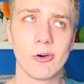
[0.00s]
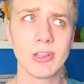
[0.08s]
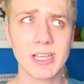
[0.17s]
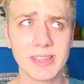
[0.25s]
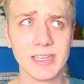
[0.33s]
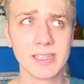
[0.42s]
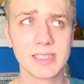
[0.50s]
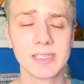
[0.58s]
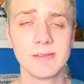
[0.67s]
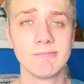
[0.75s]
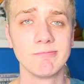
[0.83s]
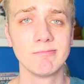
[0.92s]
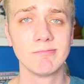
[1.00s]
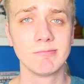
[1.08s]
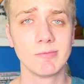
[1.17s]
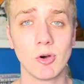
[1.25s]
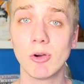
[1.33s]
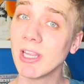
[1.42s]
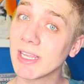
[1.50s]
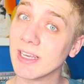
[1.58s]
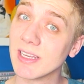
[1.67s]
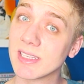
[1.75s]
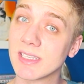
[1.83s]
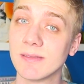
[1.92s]
or like this, or like
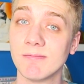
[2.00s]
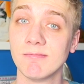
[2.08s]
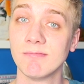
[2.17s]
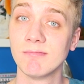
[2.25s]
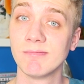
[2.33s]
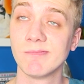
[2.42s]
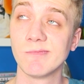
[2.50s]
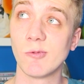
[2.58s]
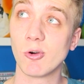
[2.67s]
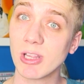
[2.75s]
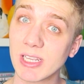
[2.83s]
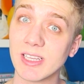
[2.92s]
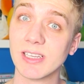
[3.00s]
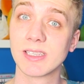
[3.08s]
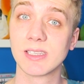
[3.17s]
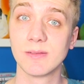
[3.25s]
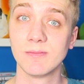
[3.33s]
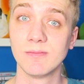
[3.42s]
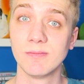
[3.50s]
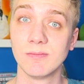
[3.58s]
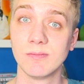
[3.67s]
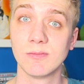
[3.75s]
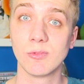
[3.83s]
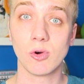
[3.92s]
this, or like this,
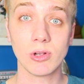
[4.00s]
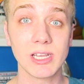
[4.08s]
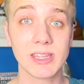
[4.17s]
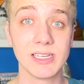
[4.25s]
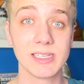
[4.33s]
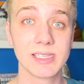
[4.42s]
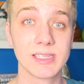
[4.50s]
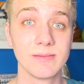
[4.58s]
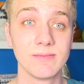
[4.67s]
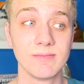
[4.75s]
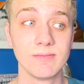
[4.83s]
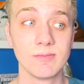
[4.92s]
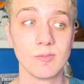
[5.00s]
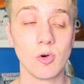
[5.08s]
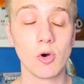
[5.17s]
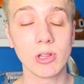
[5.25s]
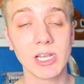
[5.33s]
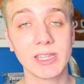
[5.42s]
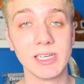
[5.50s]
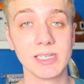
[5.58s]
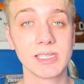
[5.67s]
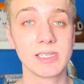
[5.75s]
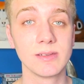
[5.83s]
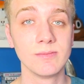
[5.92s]
or like this, or like
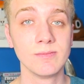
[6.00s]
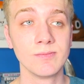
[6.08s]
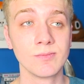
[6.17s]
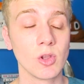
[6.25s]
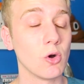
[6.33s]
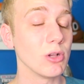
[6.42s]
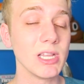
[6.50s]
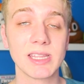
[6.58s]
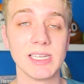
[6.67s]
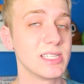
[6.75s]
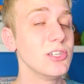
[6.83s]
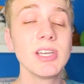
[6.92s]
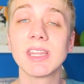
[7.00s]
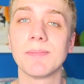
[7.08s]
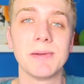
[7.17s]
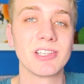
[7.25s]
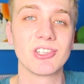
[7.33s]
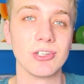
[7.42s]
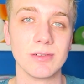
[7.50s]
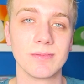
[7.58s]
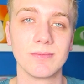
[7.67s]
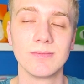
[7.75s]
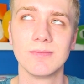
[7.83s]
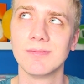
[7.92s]
this, or like this. You get the picture.
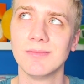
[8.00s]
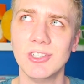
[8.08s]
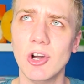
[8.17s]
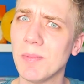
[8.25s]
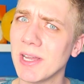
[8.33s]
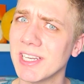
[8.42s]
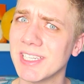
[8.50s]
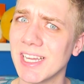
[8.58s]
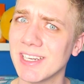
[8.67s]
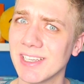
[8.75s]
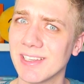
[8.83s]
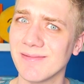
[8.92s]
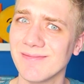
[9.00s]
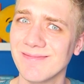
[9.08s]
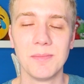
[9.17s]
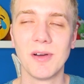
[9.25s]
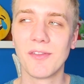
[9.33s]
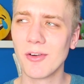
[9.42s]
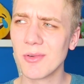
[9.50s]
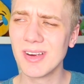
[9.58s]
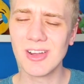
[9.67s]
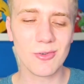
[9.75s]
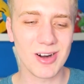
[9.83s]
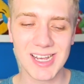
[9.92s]
No pun intended. But for
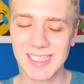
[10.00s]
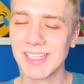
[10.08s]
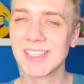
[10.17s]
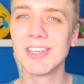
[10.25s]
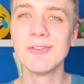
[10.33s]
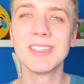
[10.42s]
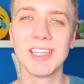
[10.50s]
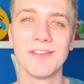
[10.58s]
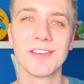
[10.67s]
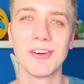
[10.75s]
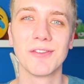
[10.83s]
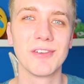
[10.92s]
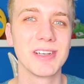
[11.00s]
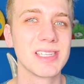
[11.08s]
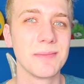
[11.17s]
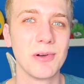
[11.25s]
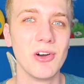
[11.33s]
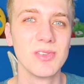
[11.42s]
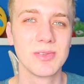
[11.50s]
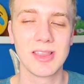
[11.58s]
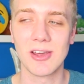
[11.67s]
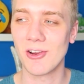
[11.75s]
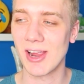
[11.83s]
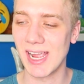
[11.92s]
real, why is it so difficult for us to pose
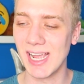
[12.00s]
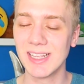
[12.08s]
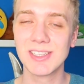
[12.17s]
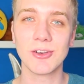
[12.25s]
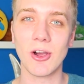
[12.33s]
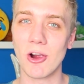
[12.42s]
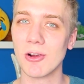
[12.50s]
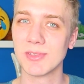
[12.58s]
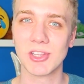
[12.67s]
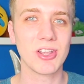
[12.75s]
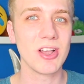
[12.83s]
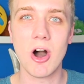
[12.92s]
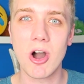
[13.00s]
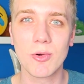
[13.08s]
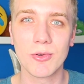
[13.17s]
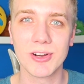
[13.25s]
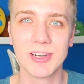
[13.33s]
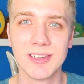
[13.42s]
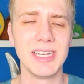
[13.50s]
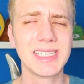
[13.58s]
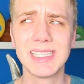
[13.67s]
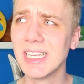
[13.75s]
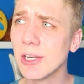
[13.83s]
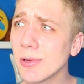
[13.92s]
without our hands or arms looking awkward?
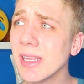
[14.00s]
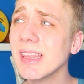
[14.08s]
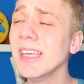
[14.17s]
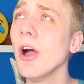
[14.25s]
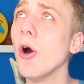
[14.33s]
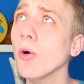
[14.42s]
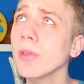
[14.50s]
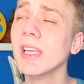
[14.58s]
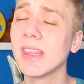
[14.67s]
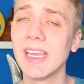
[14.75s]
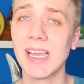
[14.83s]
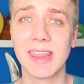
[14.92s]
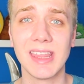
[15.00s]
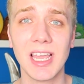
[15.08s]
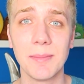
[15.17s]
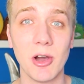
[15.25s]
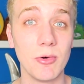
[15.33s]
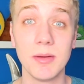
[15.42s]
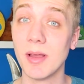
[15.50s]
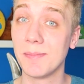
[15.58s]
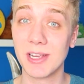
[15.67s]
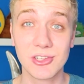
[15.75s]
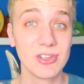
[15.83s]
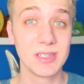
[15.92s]
It's literally the only thing I think about while my
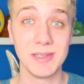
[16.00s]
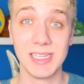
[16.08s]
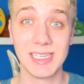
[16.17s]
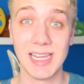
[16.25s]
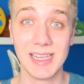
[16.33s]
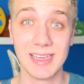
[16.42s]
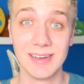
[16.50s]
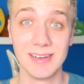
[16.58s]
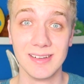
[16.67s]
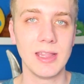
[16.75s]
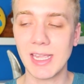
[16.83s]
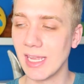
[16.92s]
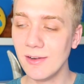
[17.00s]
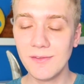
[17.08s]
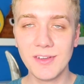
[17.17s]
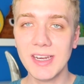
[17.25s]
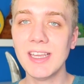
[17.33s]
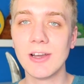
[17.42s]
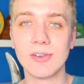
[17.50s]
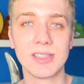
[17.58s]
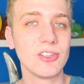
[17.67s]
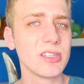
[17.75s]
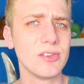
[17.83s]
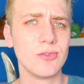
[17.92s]
picture is being taken. Like in videos
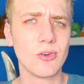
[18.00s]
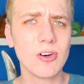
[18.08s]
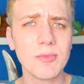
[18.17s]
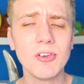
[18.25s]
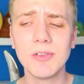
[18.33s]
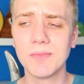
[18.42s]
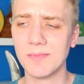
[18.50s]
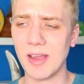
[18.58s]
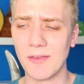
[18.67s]
and just normal